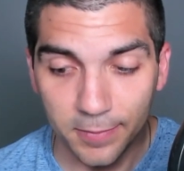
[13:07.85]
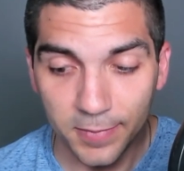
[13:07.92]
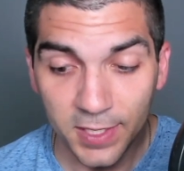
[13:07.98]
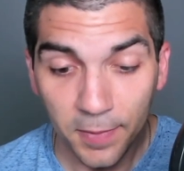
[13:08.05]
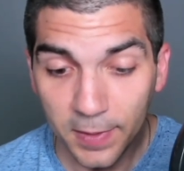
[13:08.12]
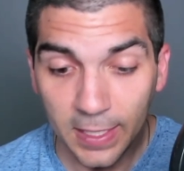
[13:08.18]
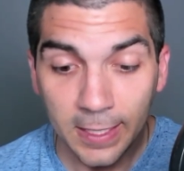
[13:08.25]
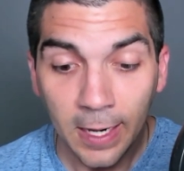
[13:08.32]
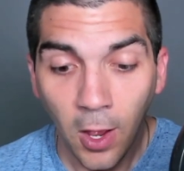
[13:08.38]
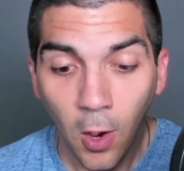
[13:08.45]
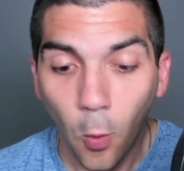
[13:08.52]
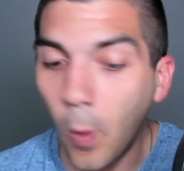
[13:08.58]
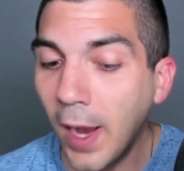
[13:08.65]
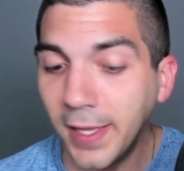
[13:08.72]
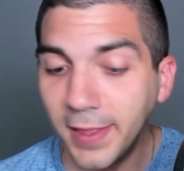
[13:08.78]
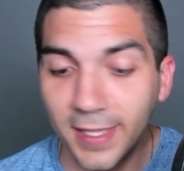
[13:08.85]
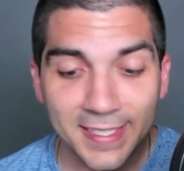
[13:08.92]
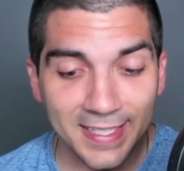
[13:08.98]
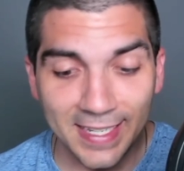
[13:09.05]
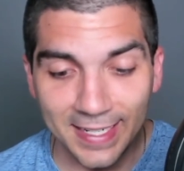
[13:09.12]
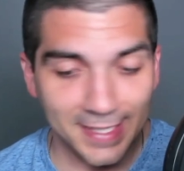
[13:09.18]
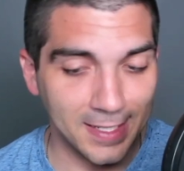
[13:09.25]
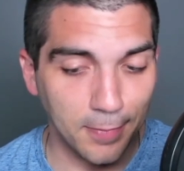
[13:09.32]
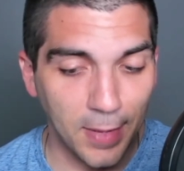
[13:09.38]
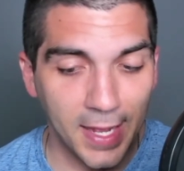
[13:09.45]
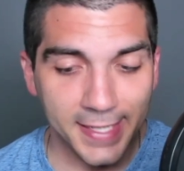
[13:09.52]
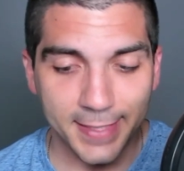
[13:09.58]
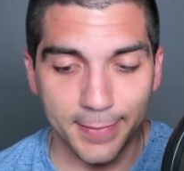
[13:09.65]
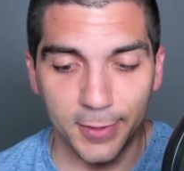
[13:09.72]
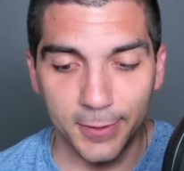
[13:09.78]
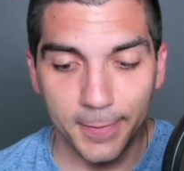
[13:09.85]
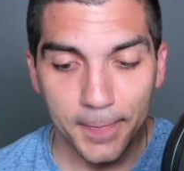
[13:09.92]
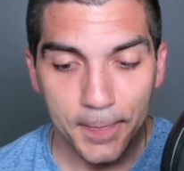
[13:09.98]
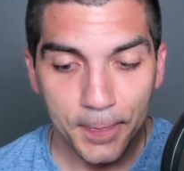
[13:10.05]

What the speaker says: something widely seen as impossible.